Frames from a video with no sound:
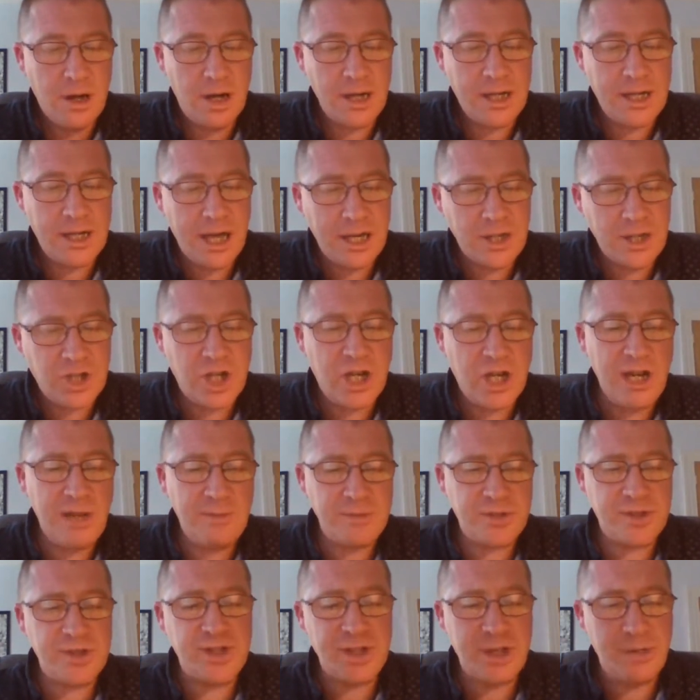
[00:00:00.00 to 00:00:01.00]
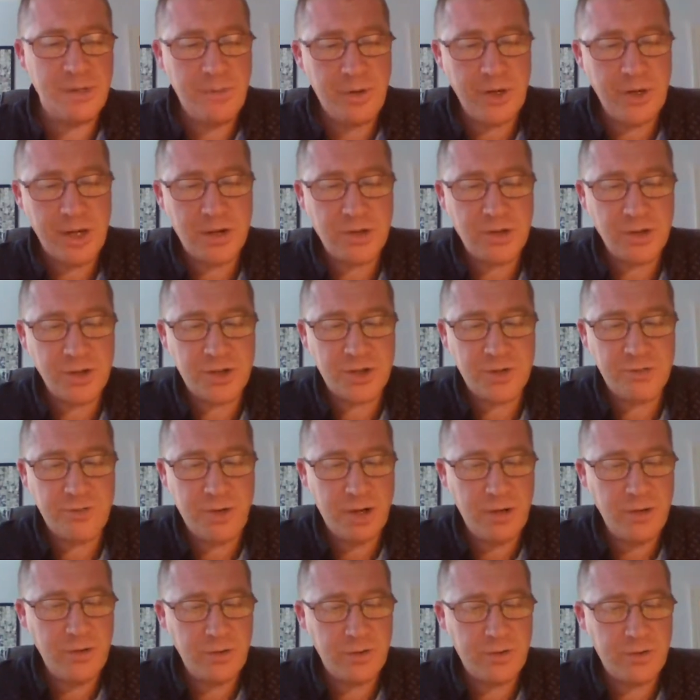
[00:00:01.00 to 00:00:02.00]
I'd catch a glimpse of somebody across the
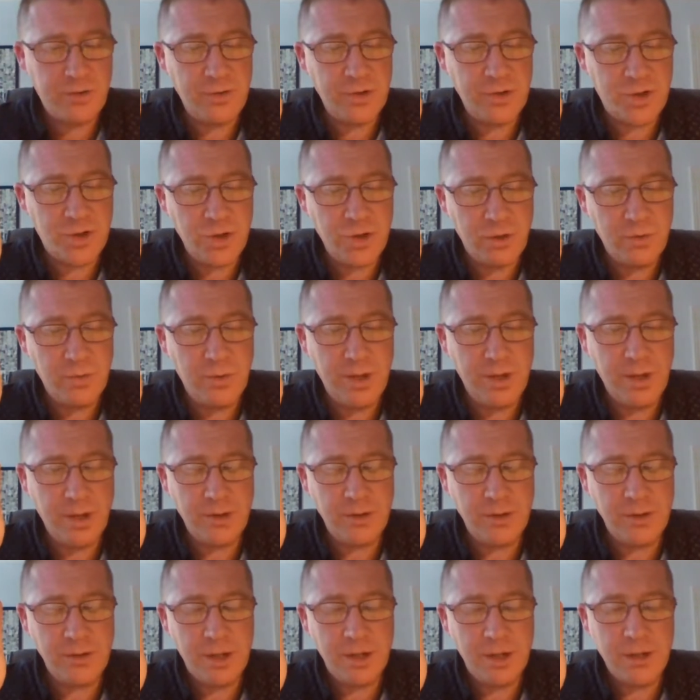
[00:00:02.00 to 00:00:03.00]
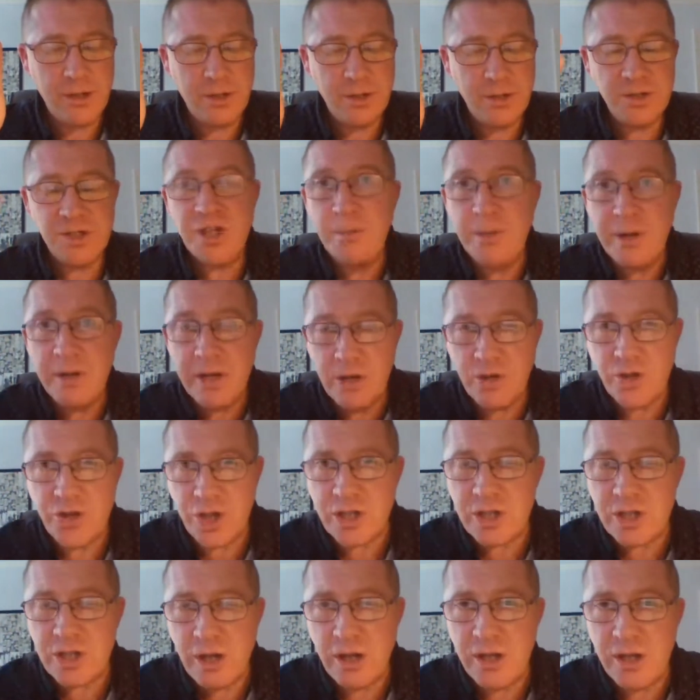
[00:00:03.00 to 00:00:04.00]
road or through a shop window, and somebody
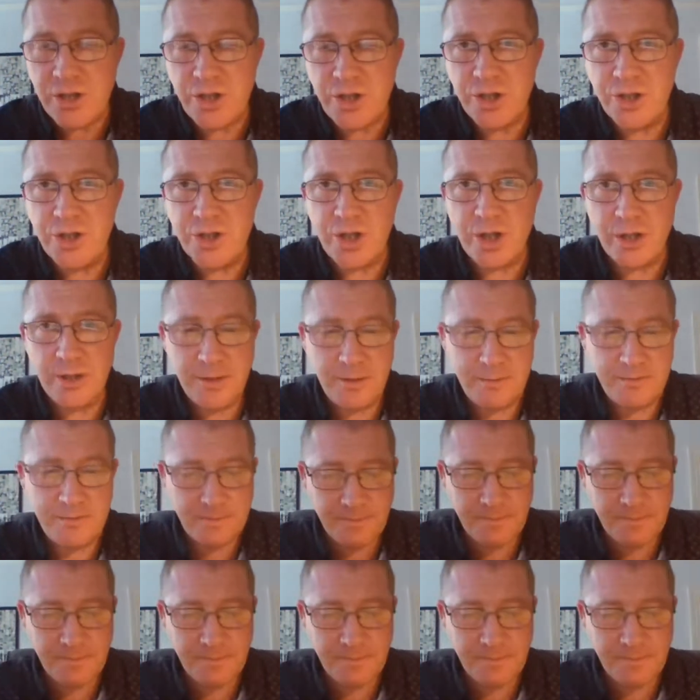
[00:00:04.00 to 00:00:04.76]
just like Ginger.